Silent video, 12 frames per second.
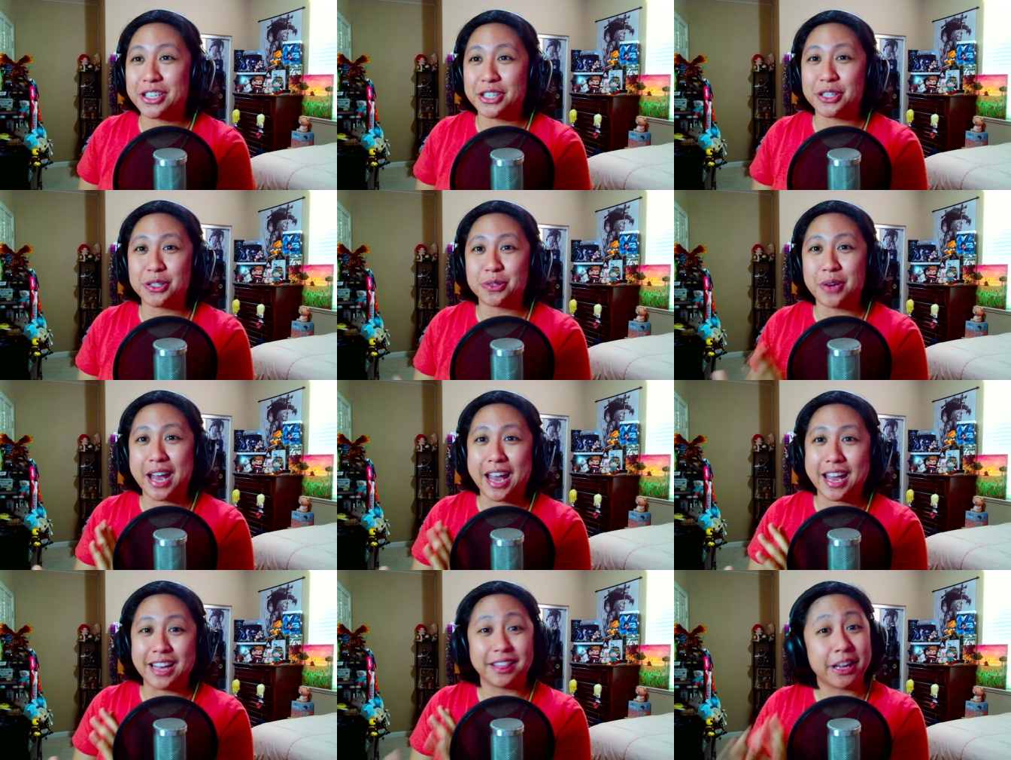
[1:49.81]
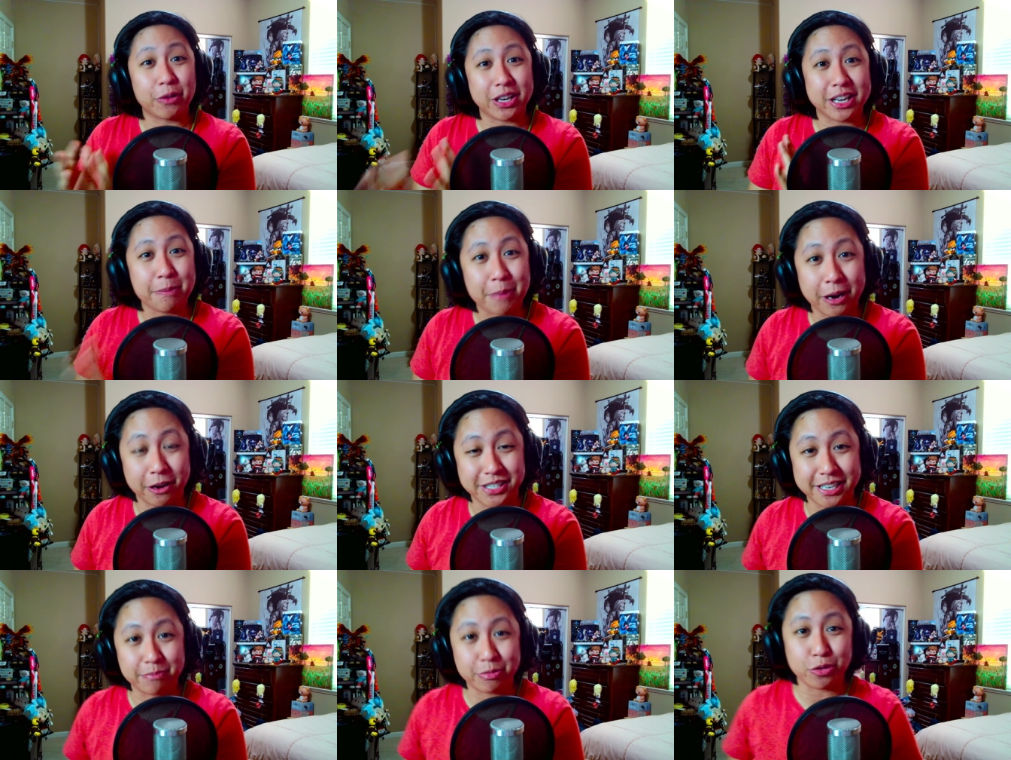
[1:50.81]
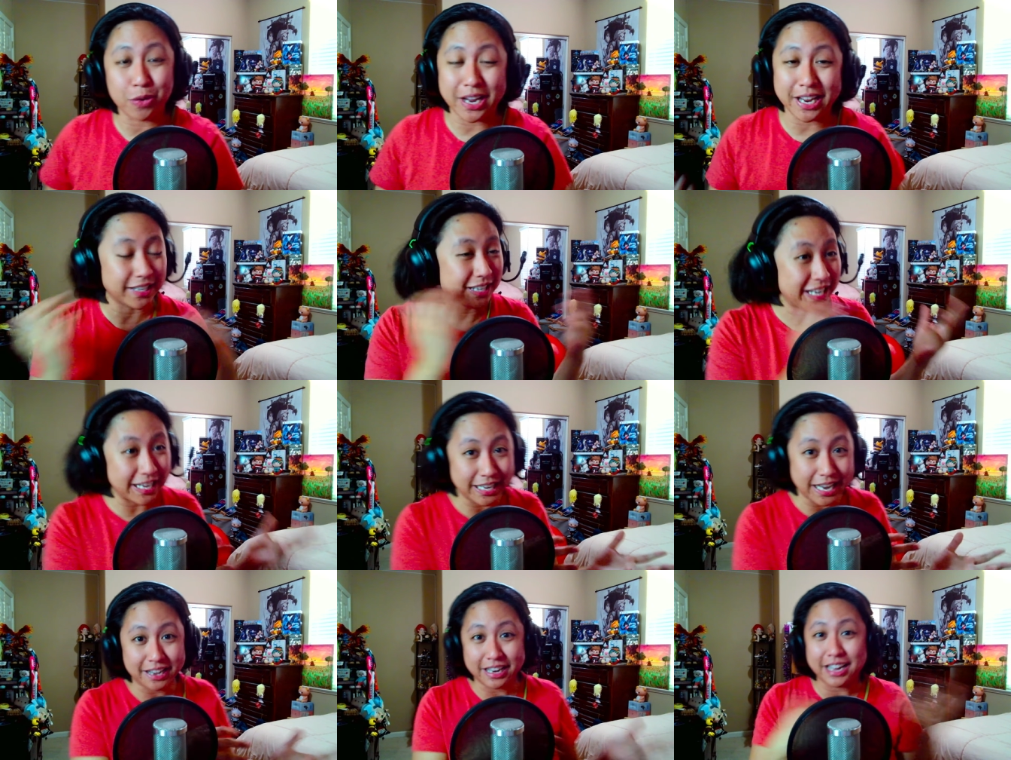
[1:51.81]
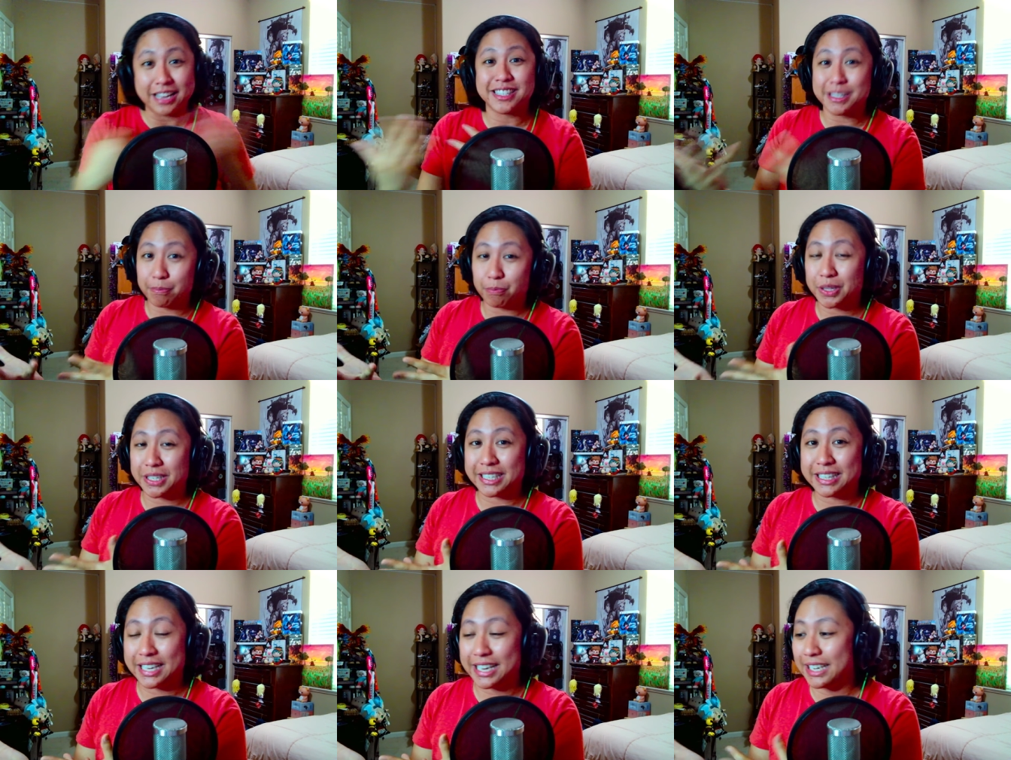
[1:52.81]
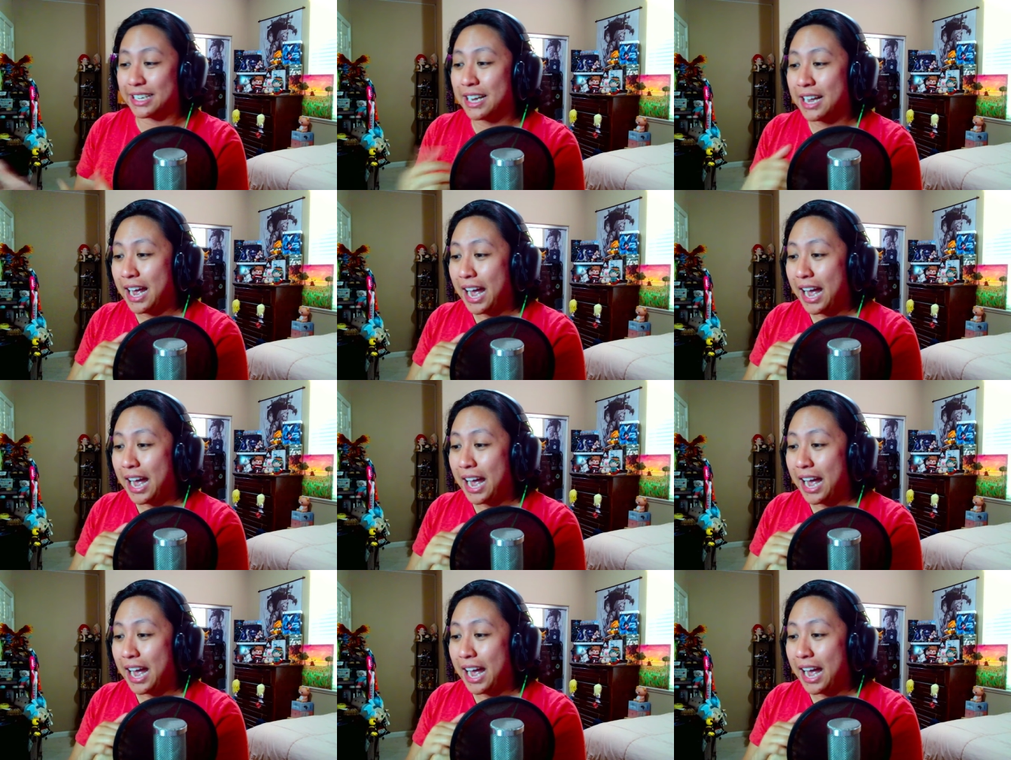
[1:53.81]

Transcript: to do a lyric comparison between Hikari and Simple and Clean